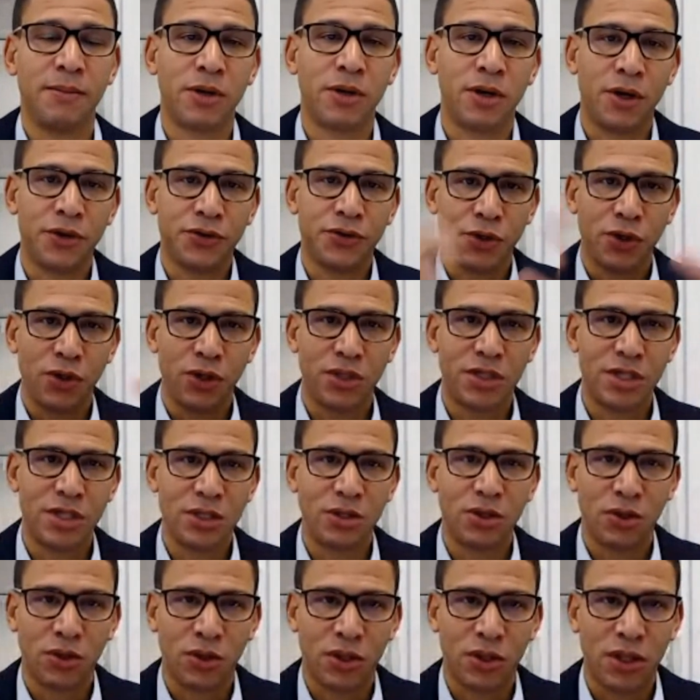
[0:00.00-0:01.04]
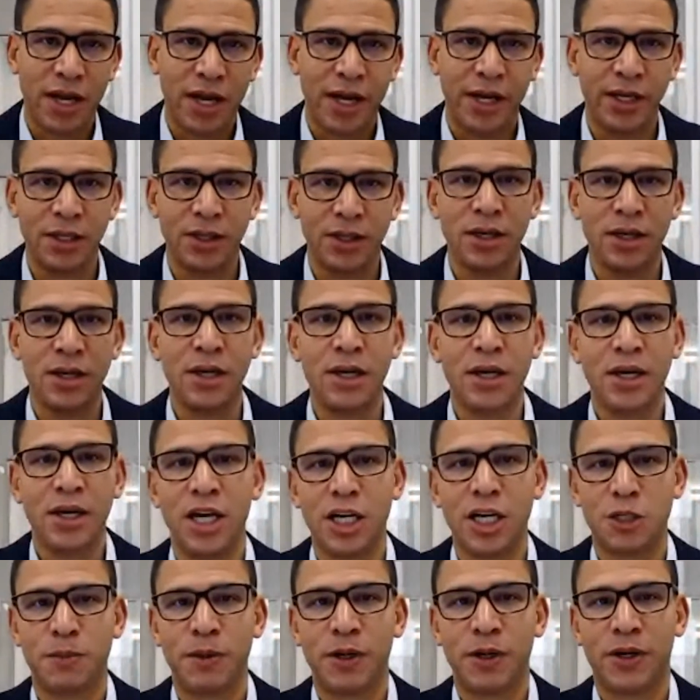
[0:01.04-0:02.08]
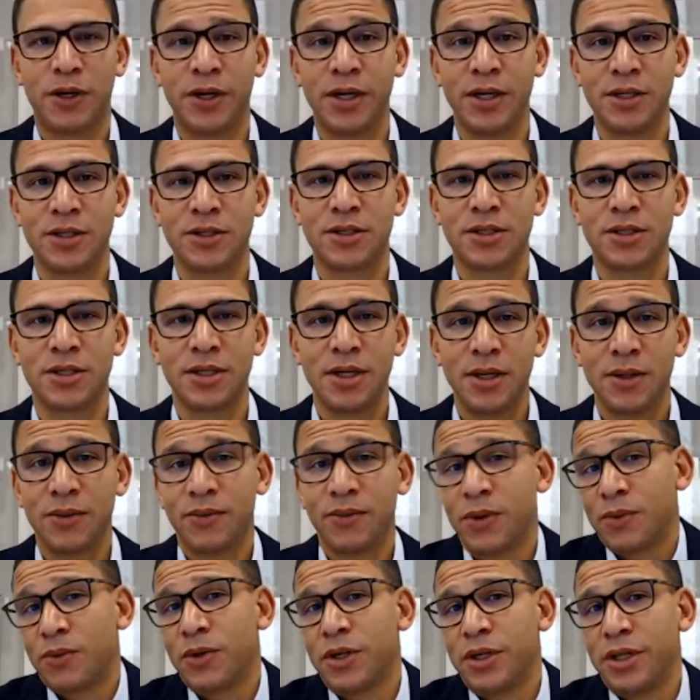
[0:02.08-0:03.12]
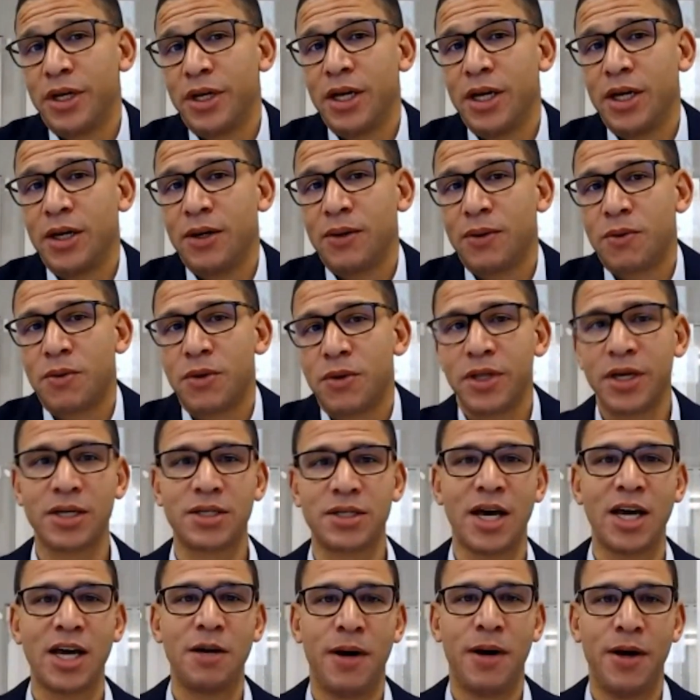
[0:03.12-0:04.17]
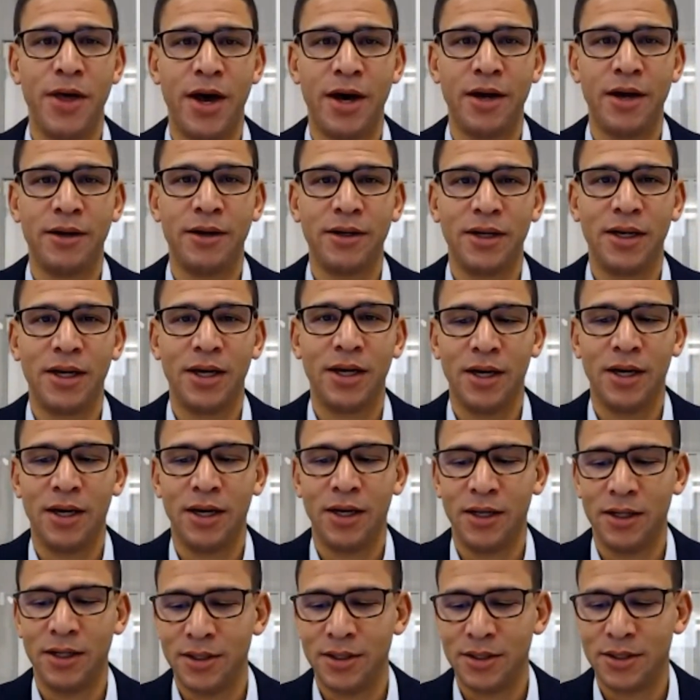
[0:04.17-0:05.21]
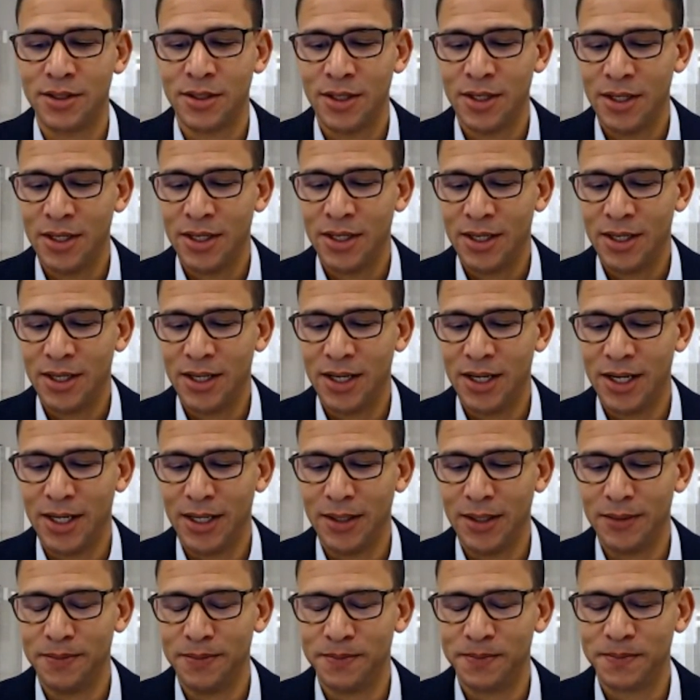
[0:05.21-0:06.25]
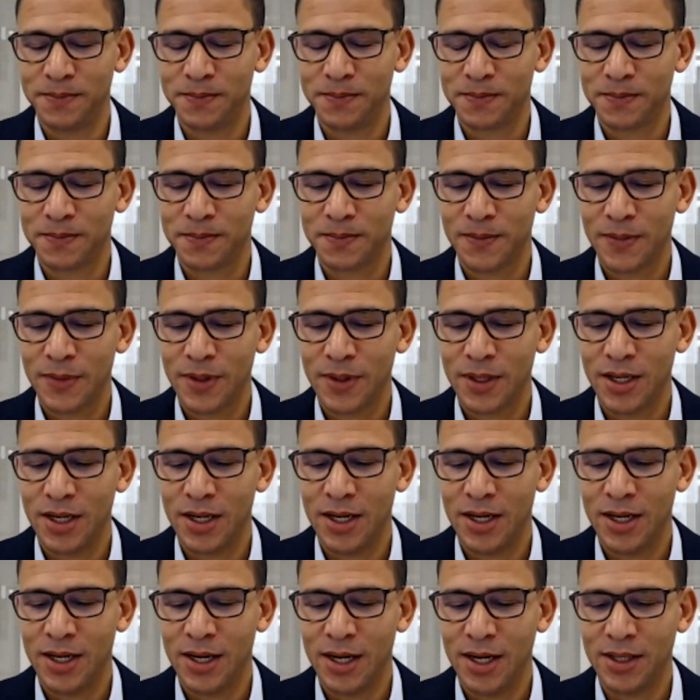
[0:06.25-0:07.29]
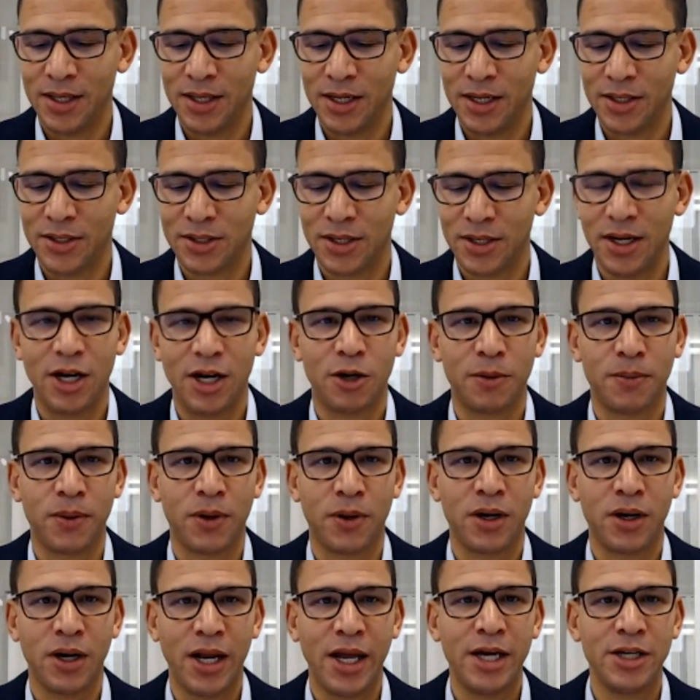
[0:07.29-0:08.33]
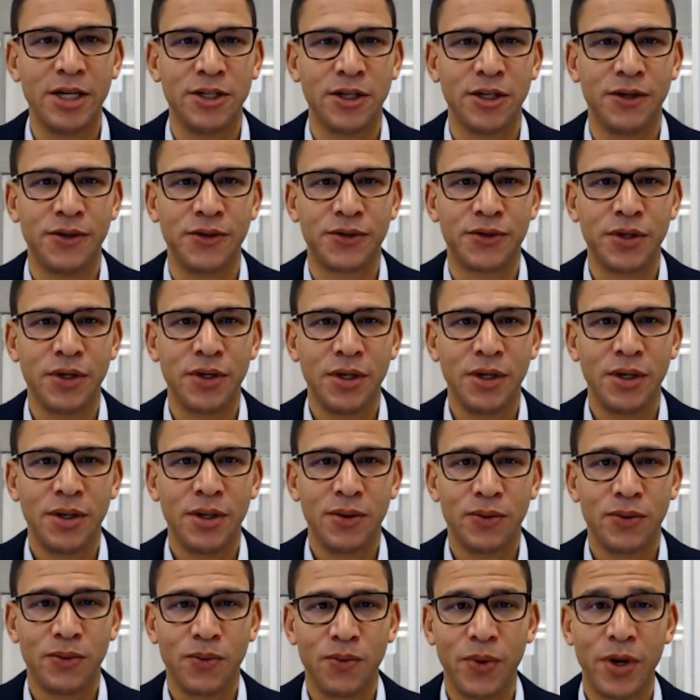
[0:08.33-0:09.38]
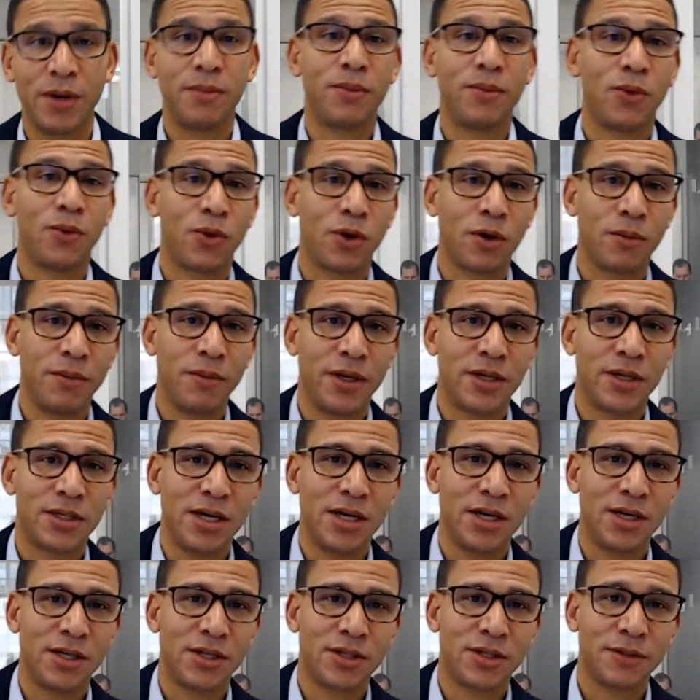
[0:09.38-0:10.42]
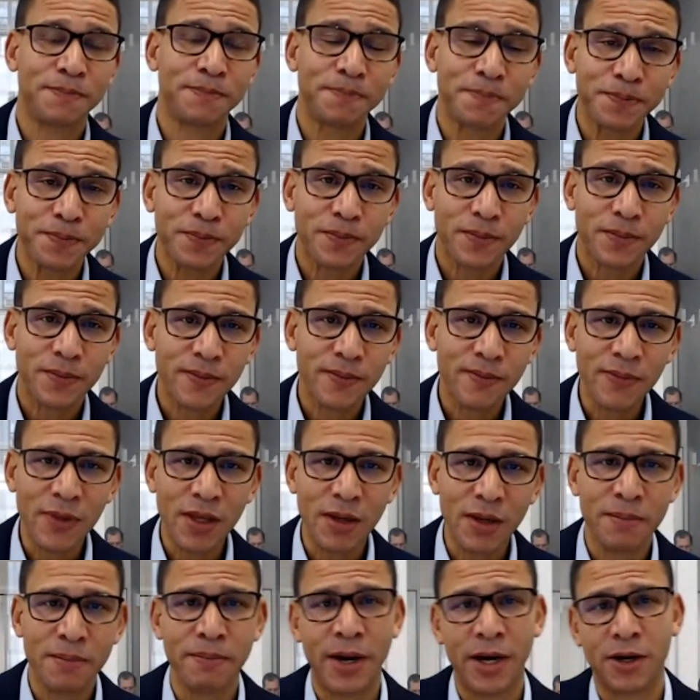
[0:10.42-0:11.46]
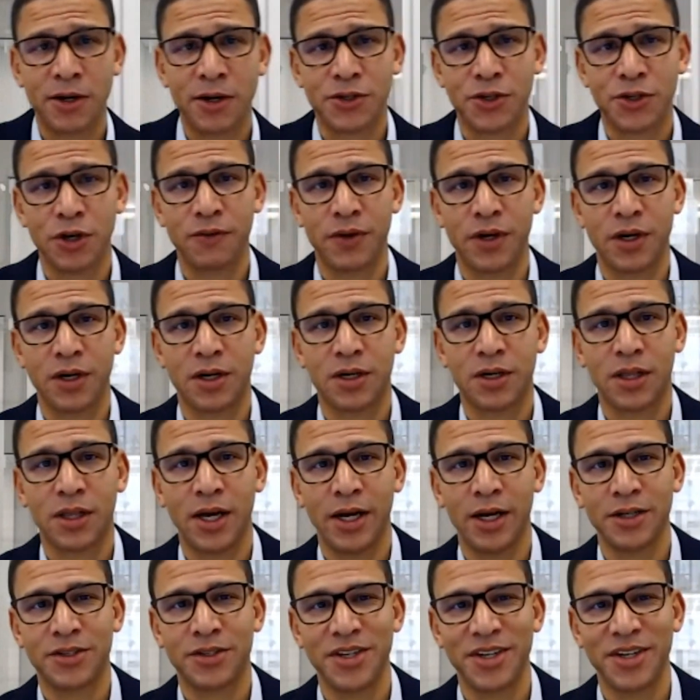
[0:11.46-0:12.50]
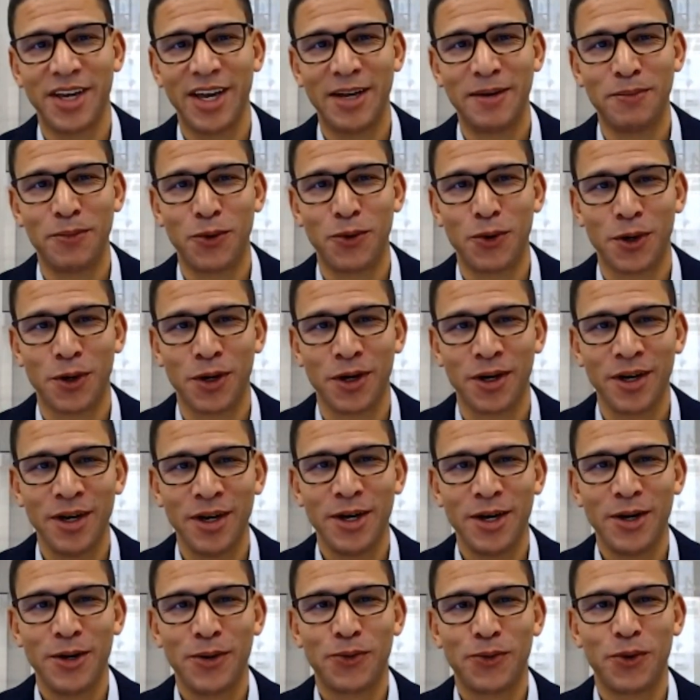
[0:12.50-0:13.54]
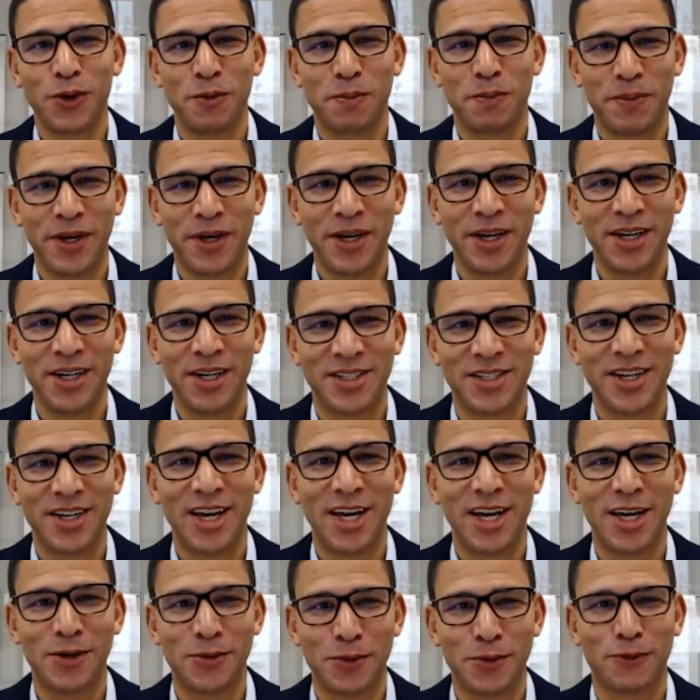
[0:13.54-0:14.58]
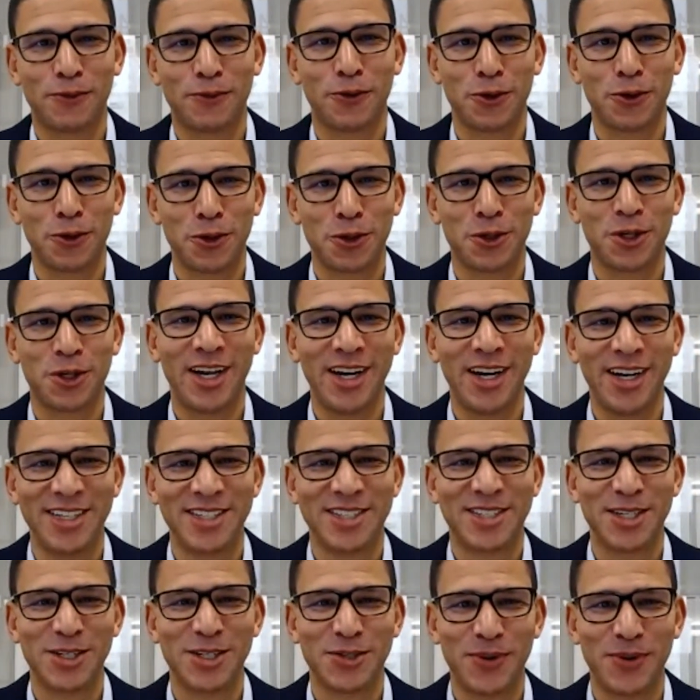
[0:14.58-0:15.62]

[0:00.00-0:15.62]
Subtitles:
but also a single client experience, we're really excited by that. And I think it's going to help our agents win more business, better serve their clients, and get more repeat and referral clients as